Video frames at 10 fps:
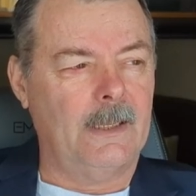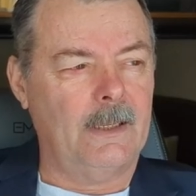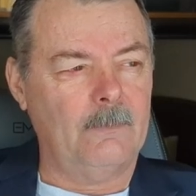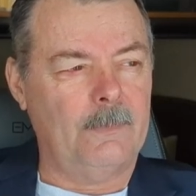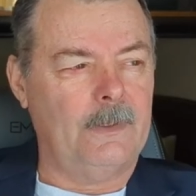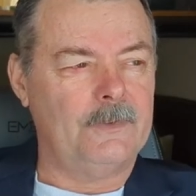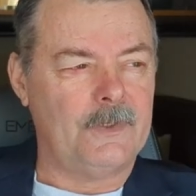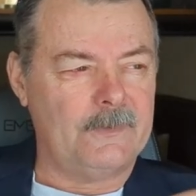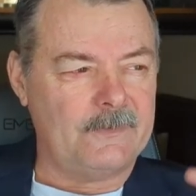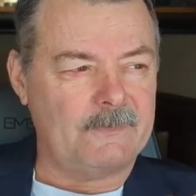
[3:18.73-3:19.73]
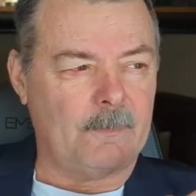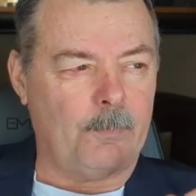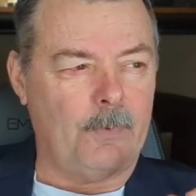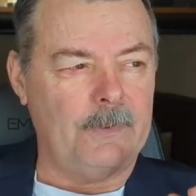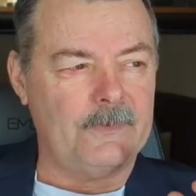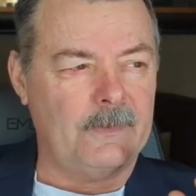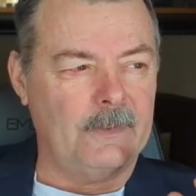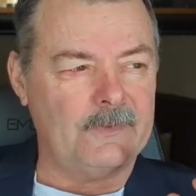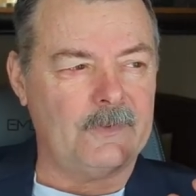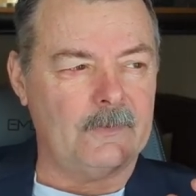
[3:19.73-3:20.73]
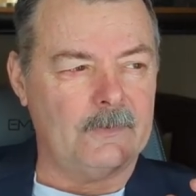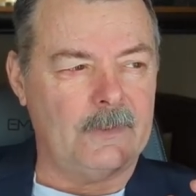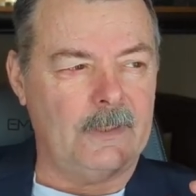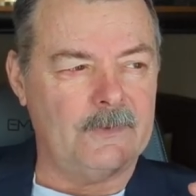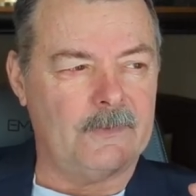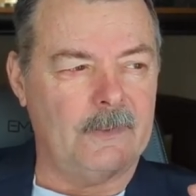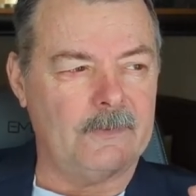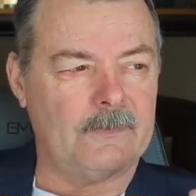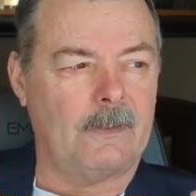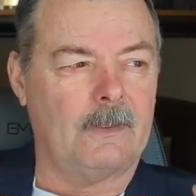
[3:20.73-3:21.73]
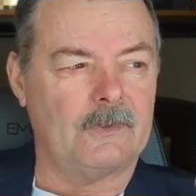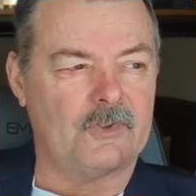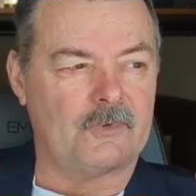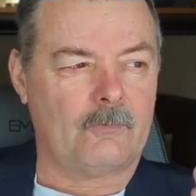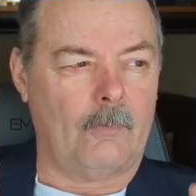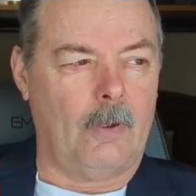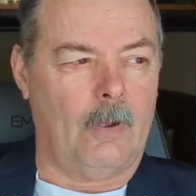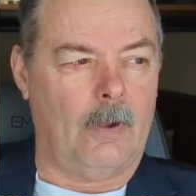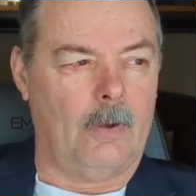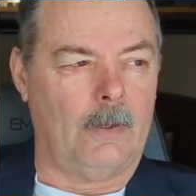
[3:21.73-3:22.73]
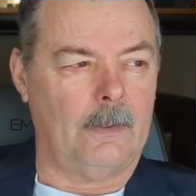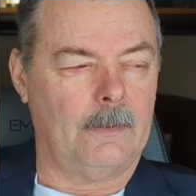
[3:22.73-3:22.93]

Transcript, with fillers: Help me, Jesus, to preach this, teach this strong.